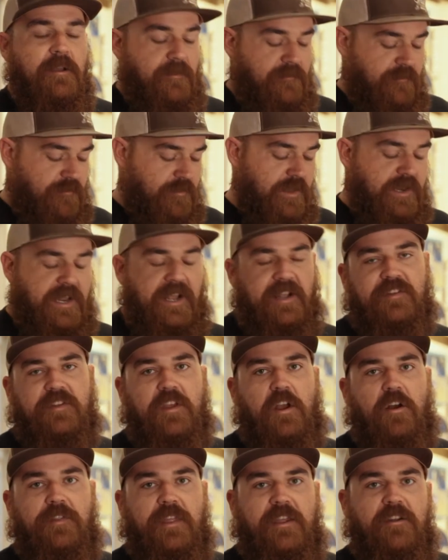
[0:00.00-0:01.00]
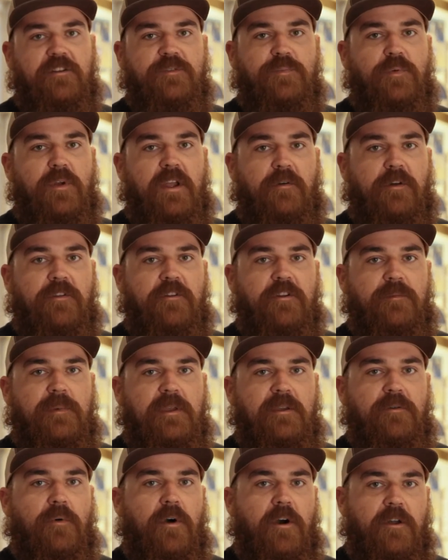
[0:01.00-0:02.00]
for the next coat that you're spraying, whether it
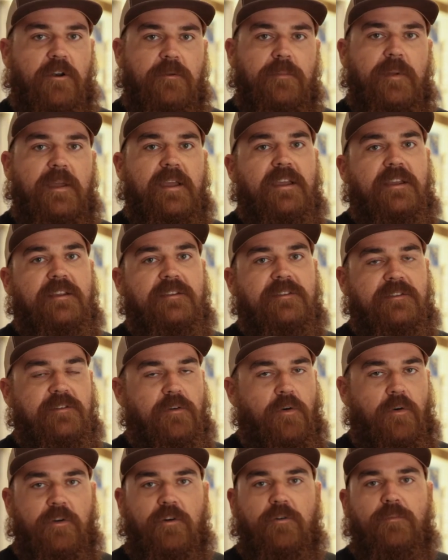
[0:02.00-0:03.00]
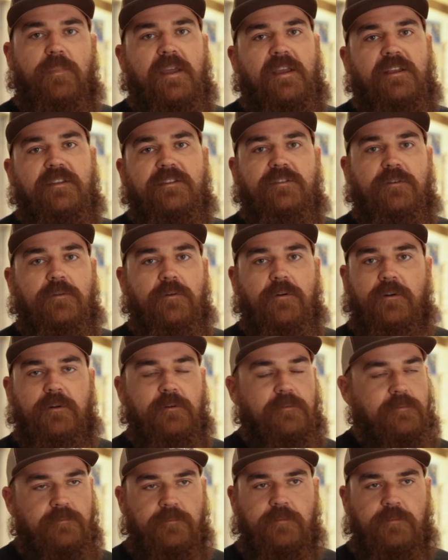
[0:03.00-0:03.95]
be water base, oil base, or